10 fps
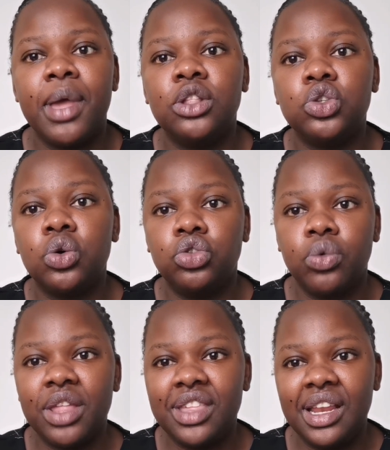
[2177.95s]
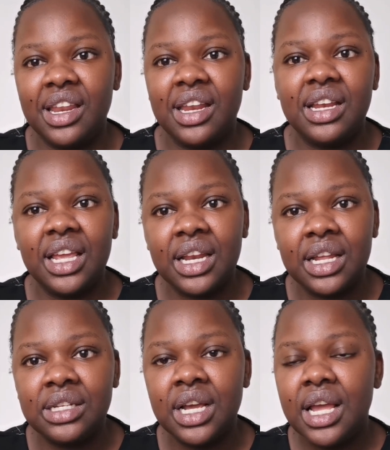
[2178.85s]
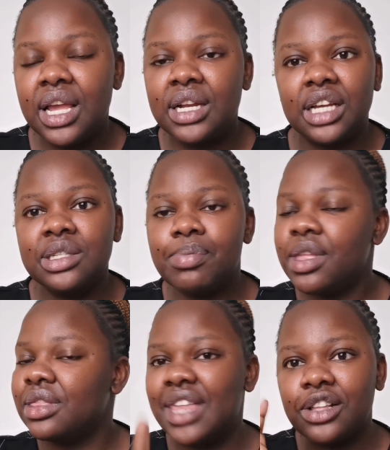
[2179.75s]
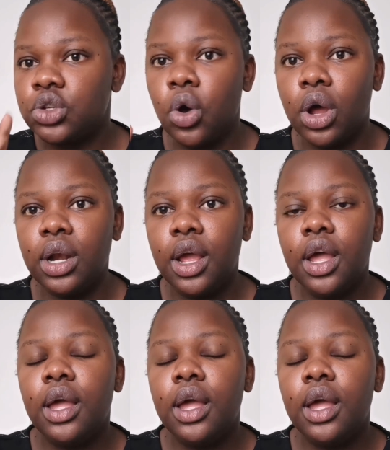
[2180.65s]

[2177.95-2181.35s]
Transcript: and told you what they needed in it, it doesn't mean that's all.